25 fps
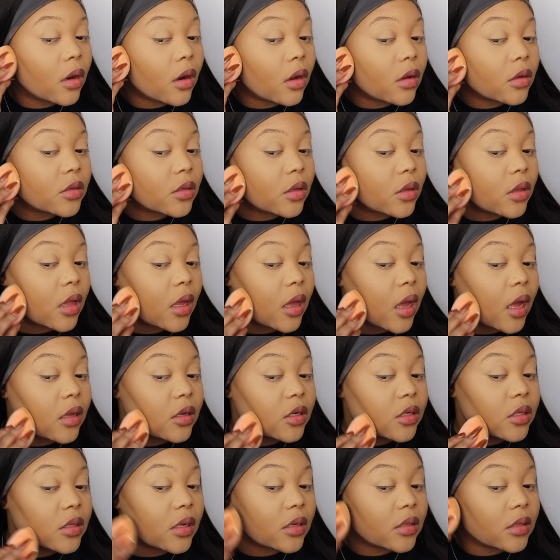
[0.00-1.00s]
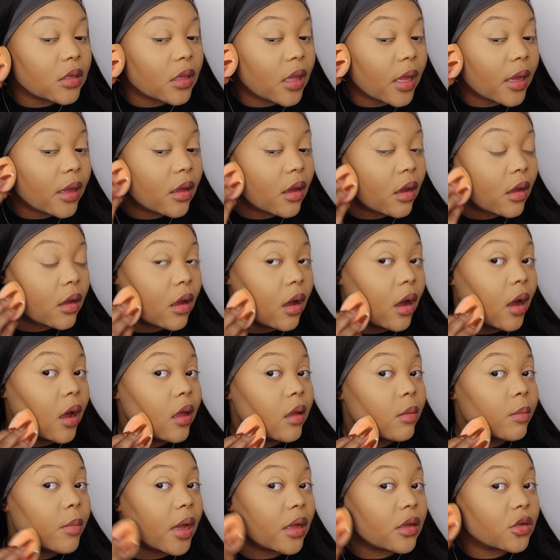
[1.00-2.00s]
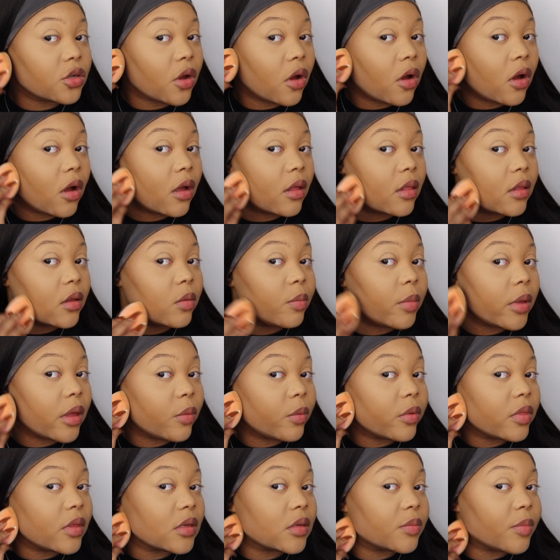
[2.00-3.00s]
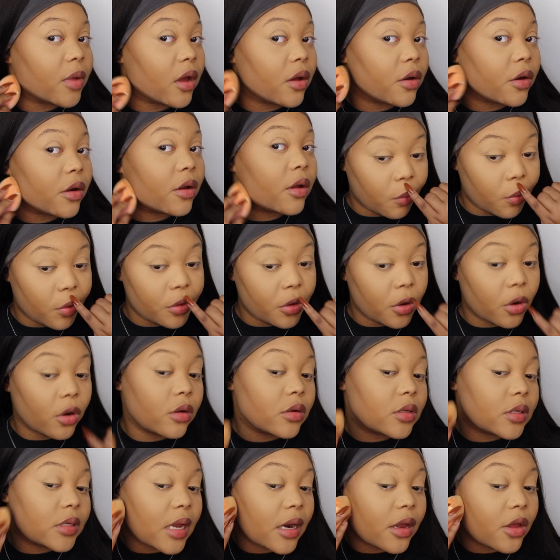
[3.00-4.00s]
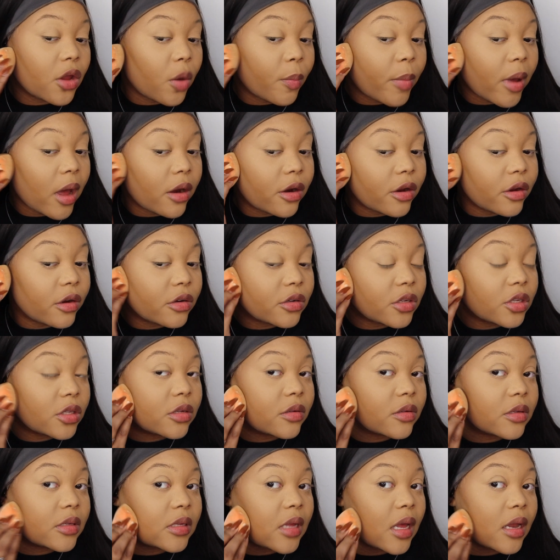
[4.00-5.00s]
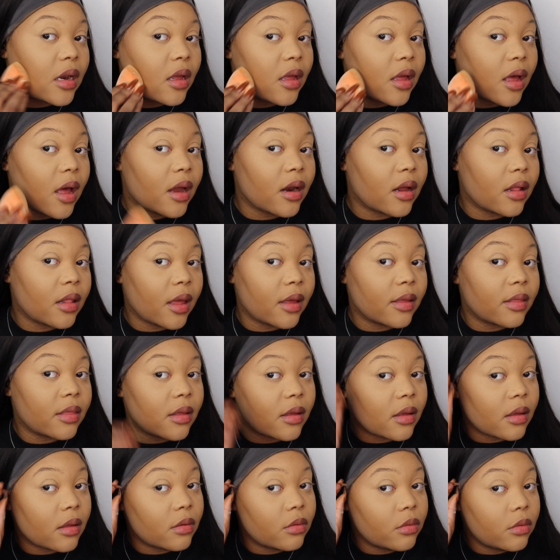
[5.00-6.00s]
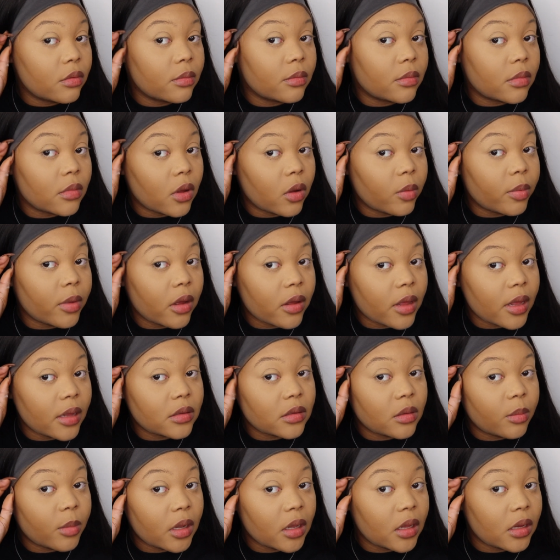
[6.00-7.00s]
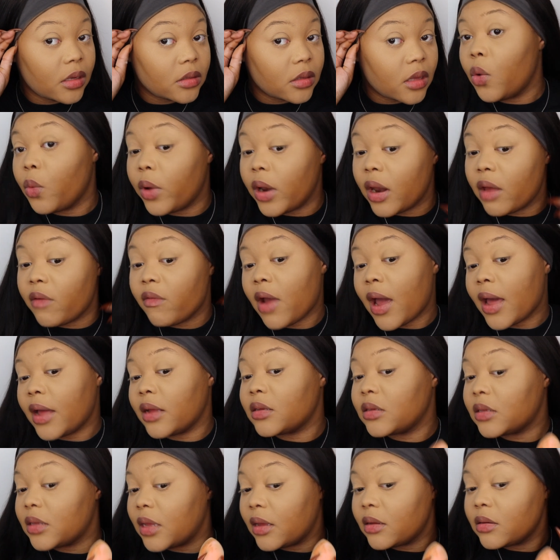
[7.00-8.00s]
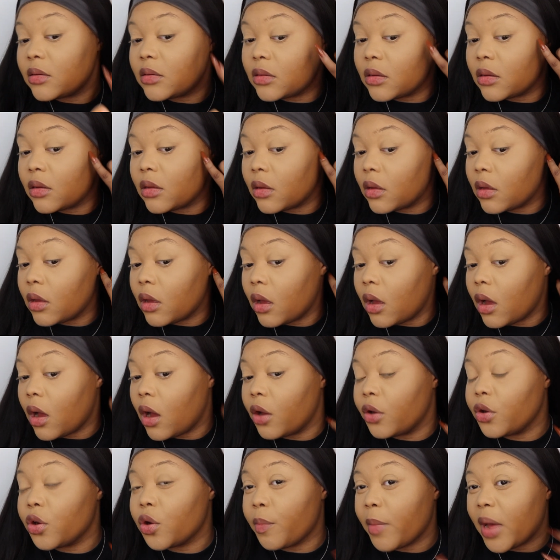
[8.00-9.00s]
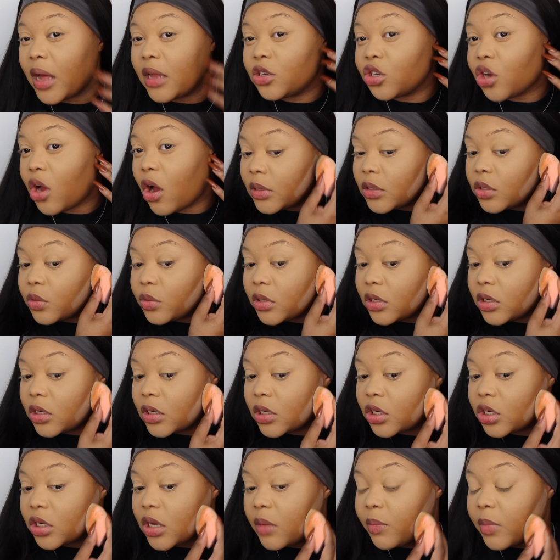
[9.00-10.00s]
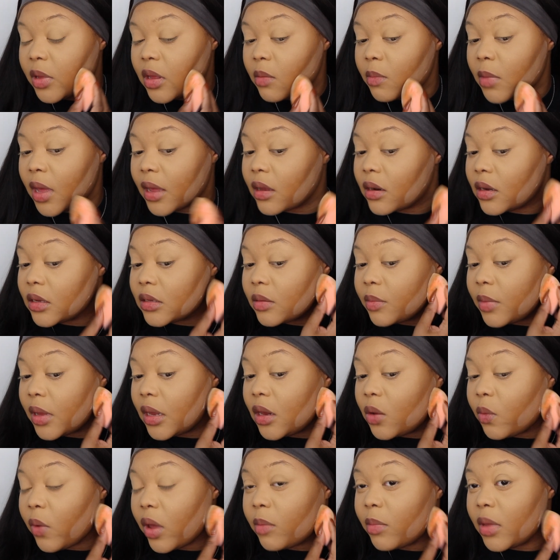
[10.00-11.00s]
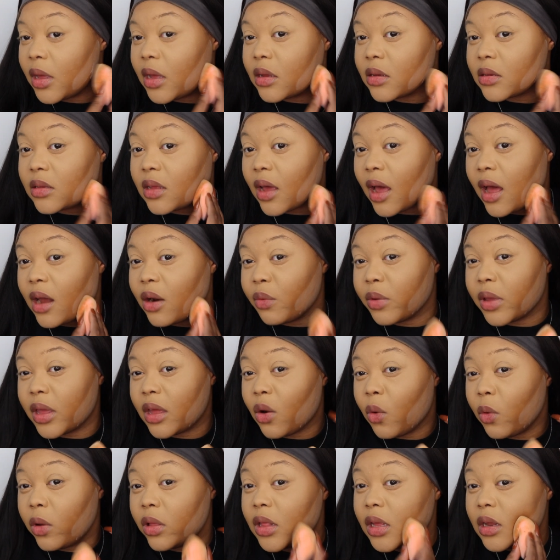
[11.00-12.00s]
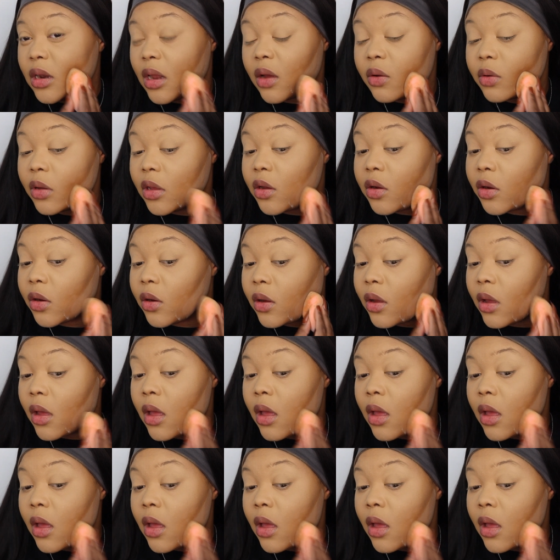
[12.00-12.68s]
also like I just like to like cut my jaw a little bit with this powder. When you're setting your powder, you're still setting kind of like the, ooh, I hope y'all can't see my lace. Whenever I set under my jaw, it's really just shaping mechanism anyway, because like I don't get oily down here.